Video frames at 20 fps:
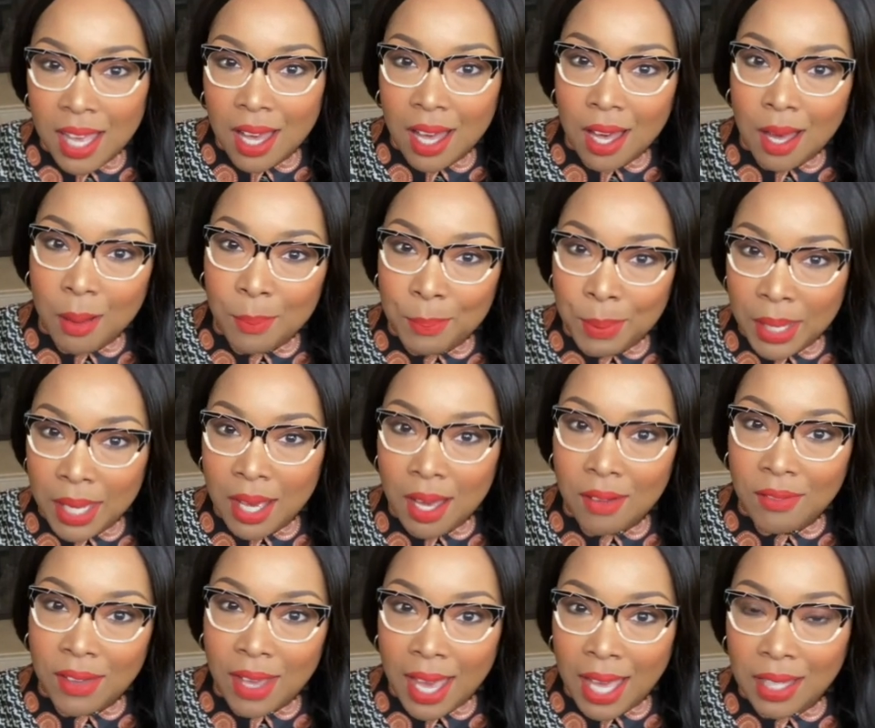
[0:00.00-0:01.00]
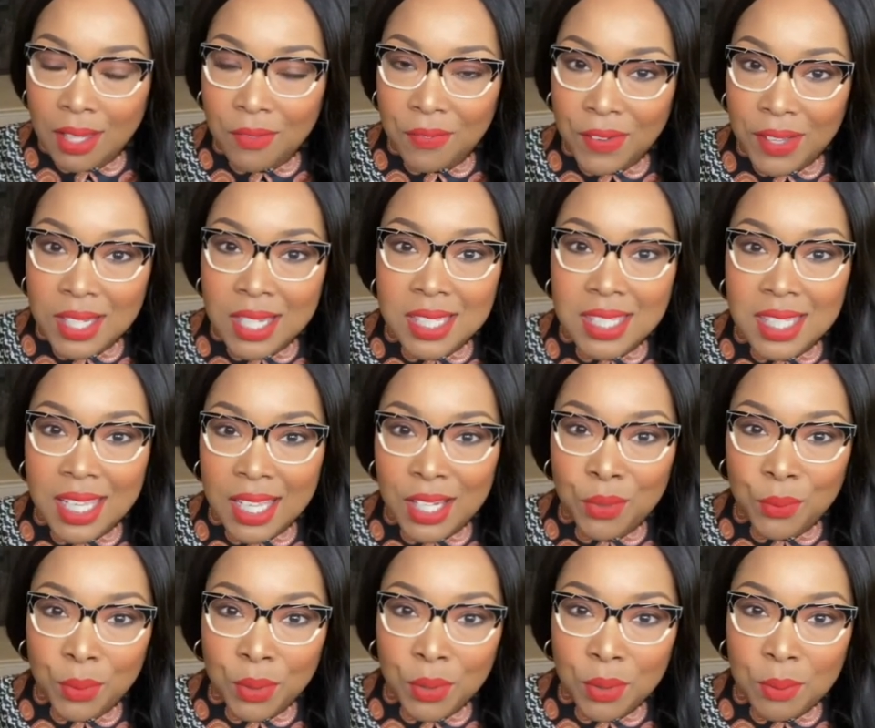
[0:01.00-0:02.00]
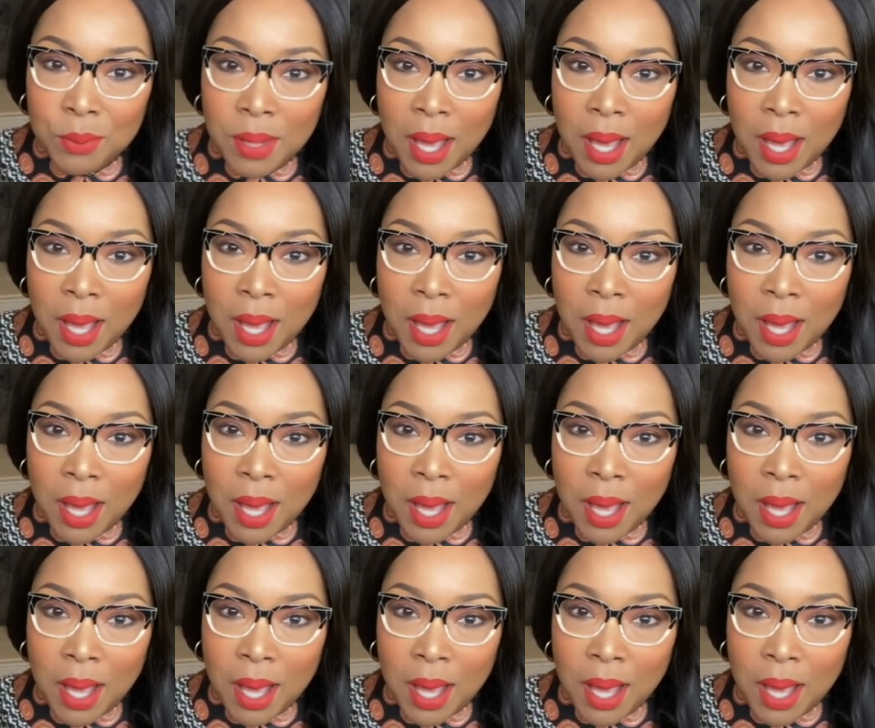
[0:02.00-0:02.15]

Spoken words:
a bit of an elephant that's in the room.